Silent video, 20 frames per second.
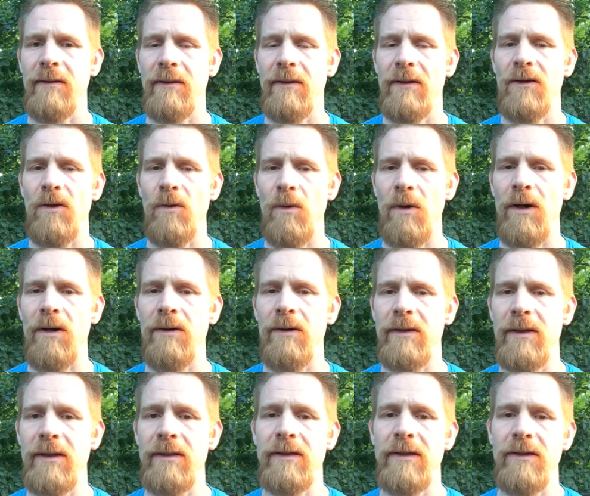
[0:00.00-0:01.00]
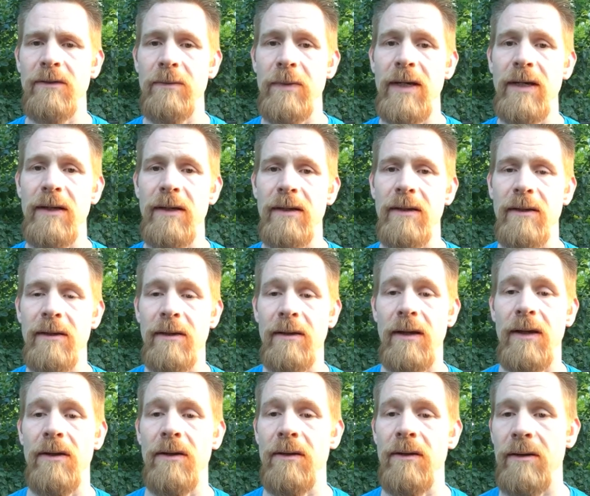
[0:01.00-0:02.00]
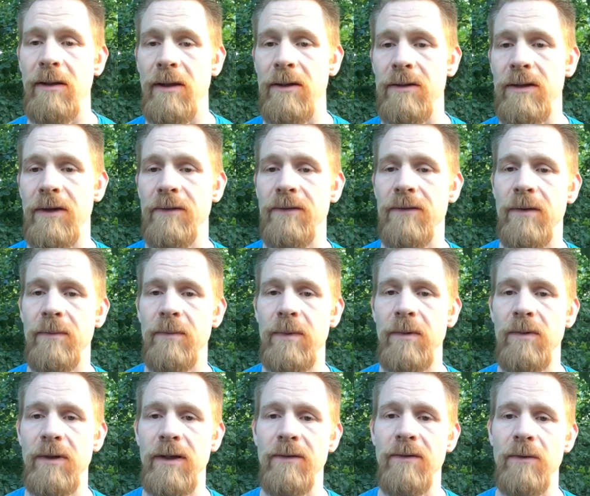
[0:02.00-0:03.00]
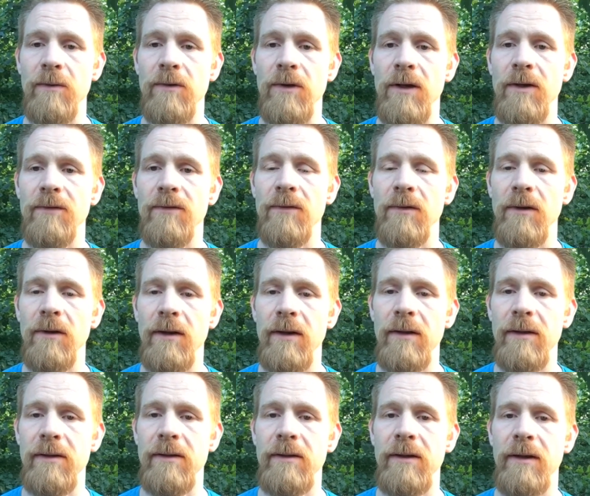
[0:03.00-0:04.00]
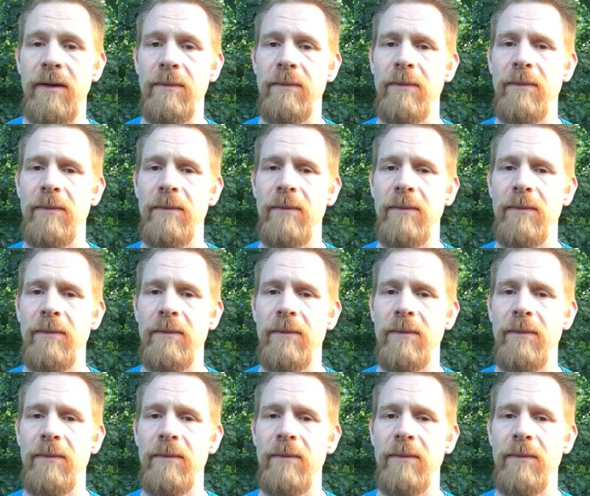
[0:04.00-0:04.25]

water, and they still made it. They're tougher than people give them credit for a lot of the time.